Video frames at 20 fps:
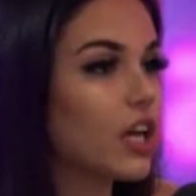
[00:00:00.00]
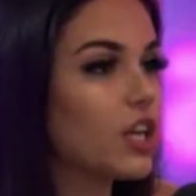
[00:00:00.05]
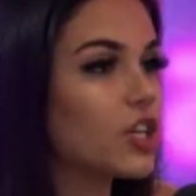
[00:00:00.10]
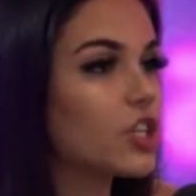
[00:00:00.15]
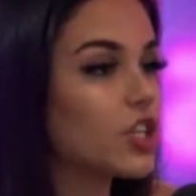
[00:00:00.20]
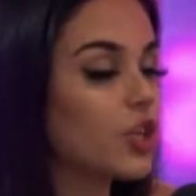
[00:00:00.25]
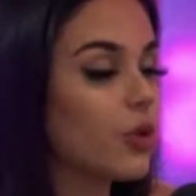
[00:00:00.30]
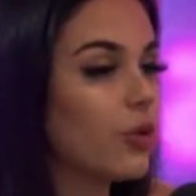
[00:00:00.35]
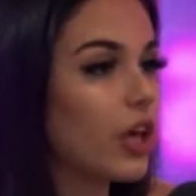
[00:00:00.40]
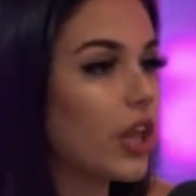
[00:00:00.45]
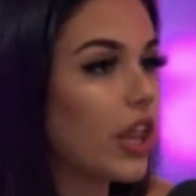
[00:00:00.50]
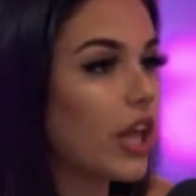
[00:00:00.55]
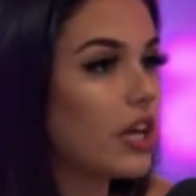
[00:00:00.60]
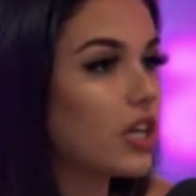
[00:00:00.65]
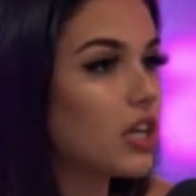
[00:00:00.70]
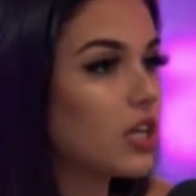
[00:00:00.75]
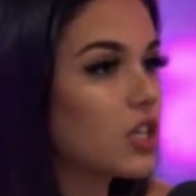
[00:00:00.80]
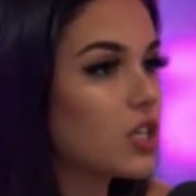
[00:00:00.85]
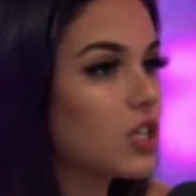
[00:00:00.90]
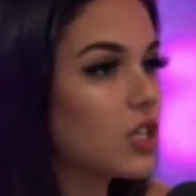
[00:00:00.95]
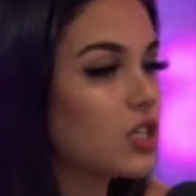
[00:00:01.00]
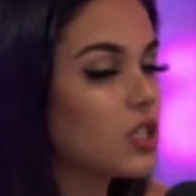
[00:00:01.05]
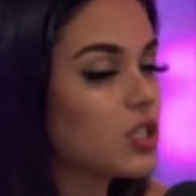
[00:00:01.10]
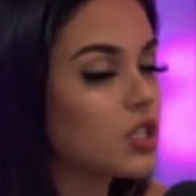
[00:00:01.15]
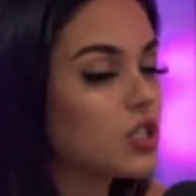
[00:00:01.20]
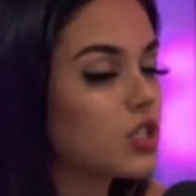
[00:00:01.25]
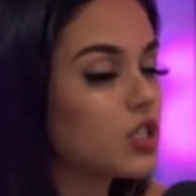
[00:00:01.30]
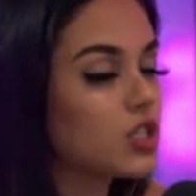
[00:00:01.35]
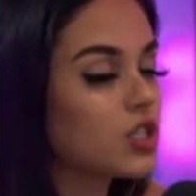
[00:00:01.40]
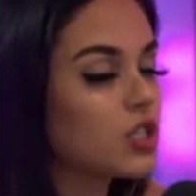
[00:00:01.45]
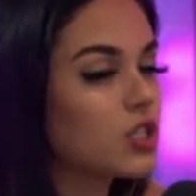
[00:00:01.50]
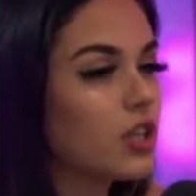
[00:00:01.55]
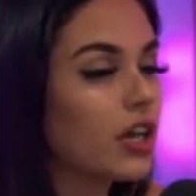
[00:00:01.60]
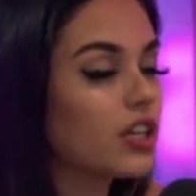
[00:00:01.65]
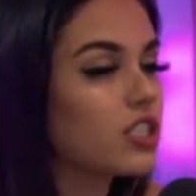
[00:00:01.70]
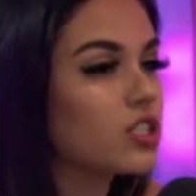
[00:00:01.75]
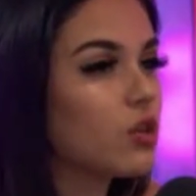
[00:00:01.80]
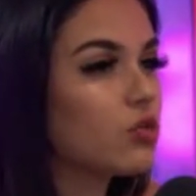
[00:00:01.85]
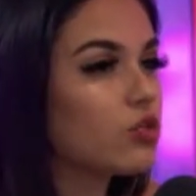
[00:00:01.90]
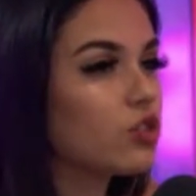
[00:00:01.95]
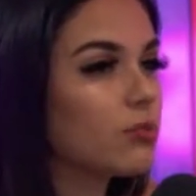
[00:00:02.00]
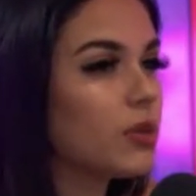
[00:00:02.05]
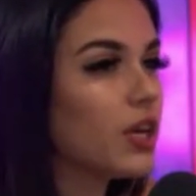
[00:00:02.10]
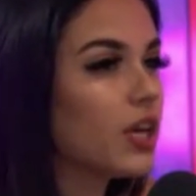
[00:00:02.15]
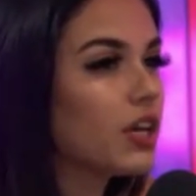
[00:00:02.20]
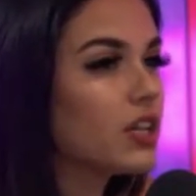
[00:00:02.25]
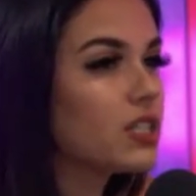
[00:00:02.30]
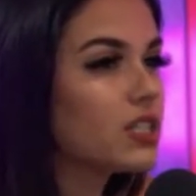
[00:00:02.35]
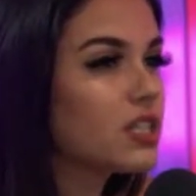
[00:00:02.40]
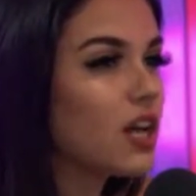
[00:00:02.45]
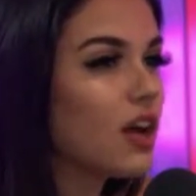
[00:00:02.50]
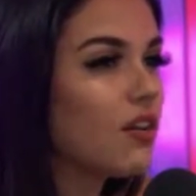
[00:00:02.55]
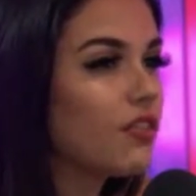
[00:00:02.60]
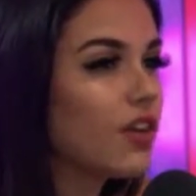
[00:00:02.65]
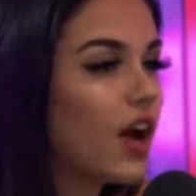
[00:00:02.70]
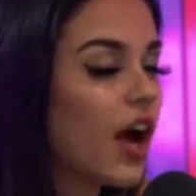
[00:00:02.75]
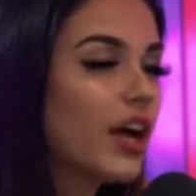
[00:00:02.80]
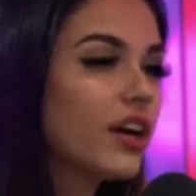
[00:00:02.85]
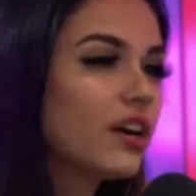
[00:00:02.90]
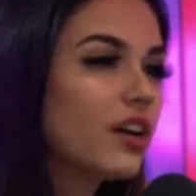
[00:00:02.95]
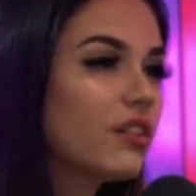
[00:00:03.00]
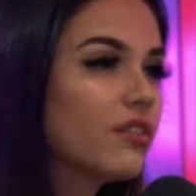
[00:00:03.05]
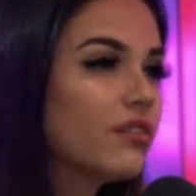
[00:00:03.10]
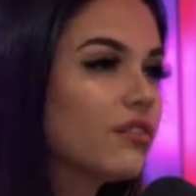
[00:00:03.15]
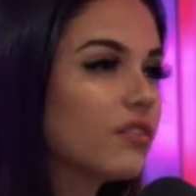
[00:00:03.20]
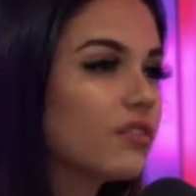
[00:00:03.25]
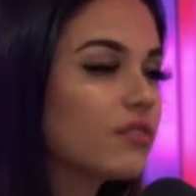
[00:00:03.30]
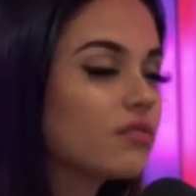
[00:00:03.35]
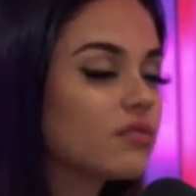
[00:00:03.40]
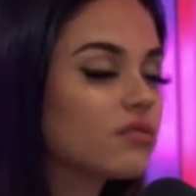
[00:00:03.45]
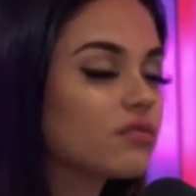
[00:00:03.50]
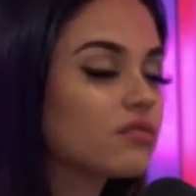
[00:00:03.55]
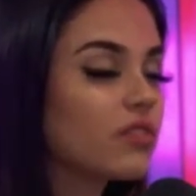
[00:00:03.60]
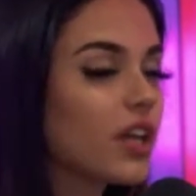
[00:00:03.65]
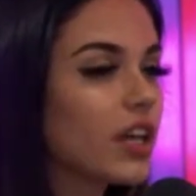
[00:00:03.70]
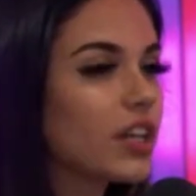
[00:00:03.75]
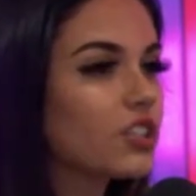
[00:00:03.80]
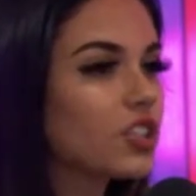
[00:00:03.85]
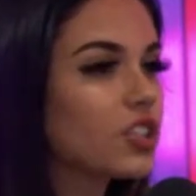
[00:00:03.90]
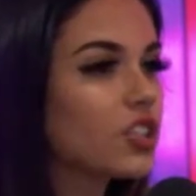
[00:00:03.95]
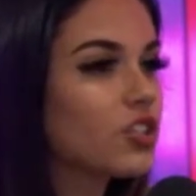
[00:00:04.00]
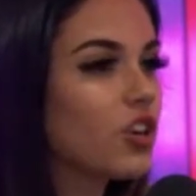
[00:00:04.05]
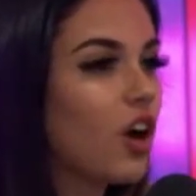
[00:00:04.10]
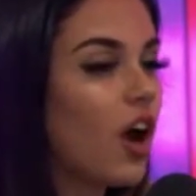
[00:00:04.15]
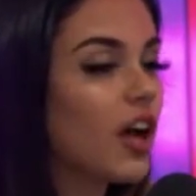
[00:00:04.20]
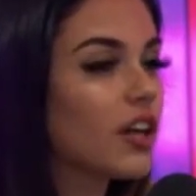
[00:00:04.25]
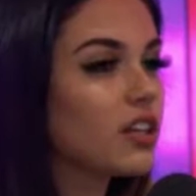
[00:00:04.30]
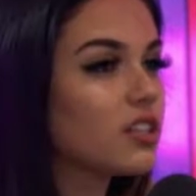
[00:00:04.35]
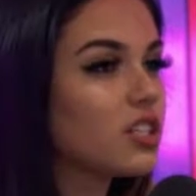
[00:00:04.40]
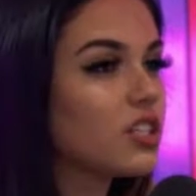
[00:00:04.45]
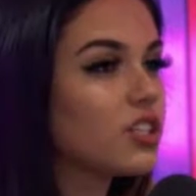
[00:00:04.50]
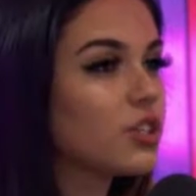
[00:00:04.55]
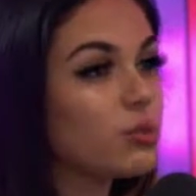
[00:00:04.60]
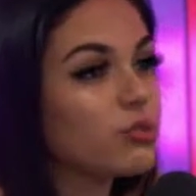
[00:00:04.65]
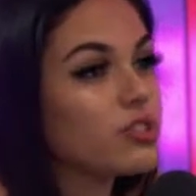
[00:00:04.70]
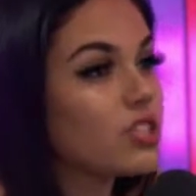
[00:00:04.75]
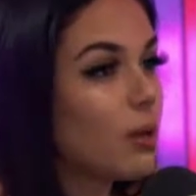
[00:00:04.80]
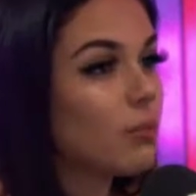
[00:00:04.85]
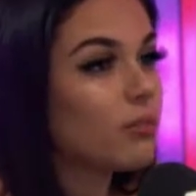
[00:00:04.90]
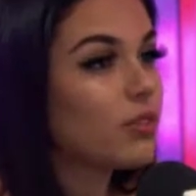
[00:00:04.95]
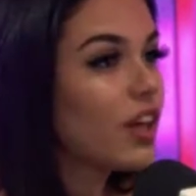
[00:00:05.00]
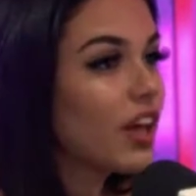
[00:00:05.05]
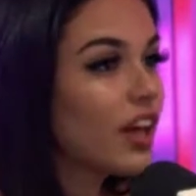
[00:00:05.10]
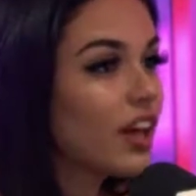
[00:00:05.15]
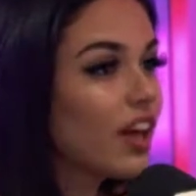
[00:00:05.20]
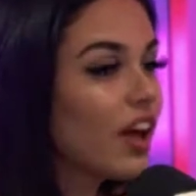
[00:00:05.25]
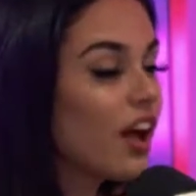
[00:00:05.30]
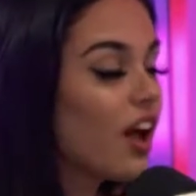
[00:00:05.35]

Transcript: and doing social media stuff, kind of just trying to do something.